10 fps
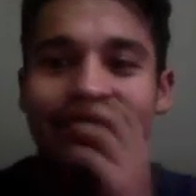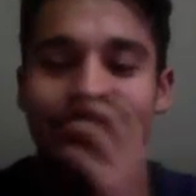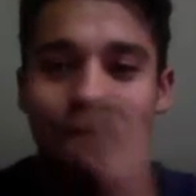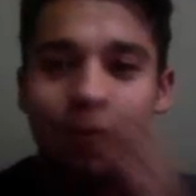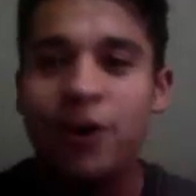
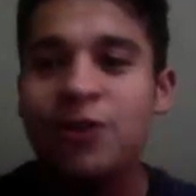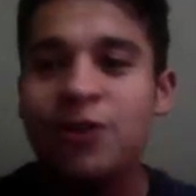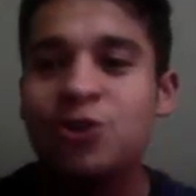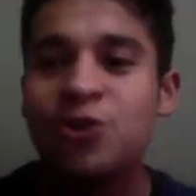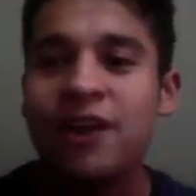to where
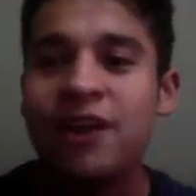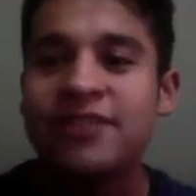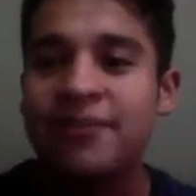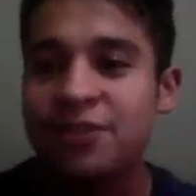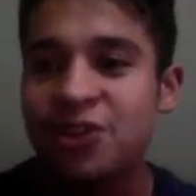the giraffes
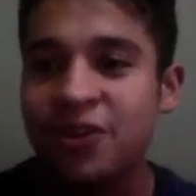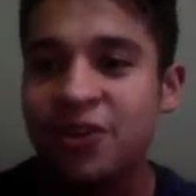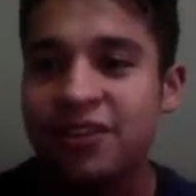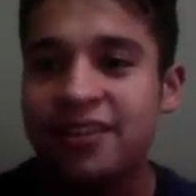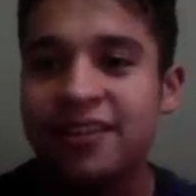have
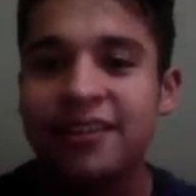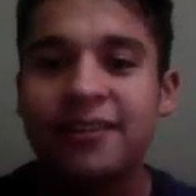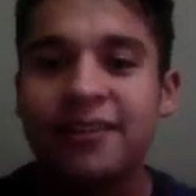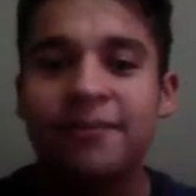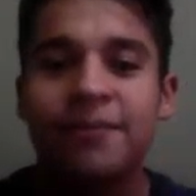returned.
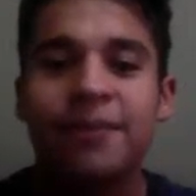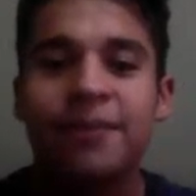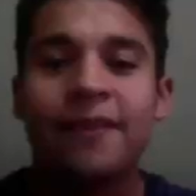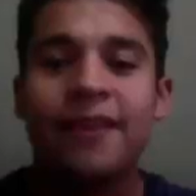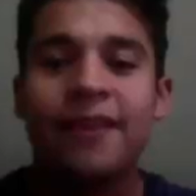
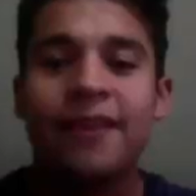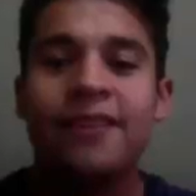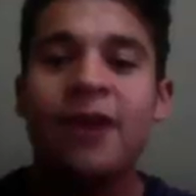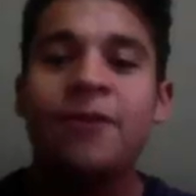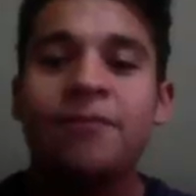
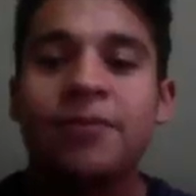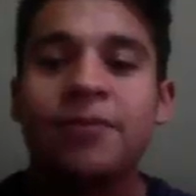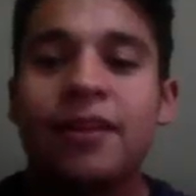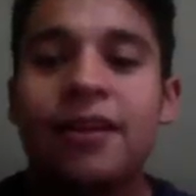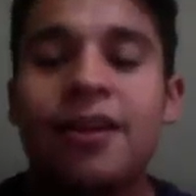Now,
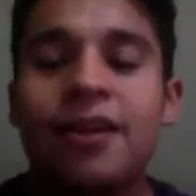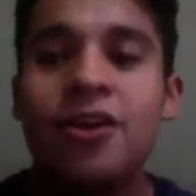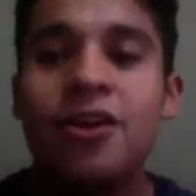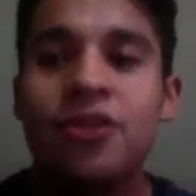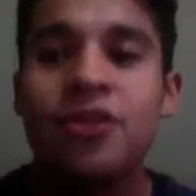
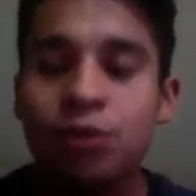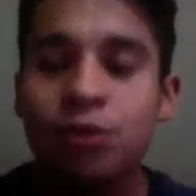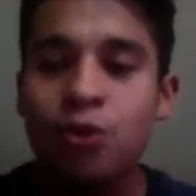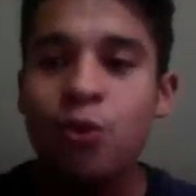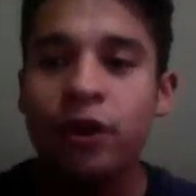the
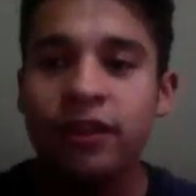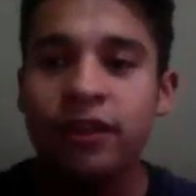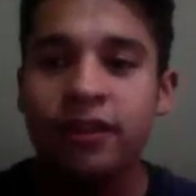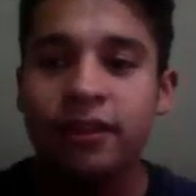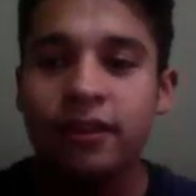blue
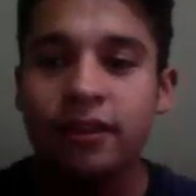one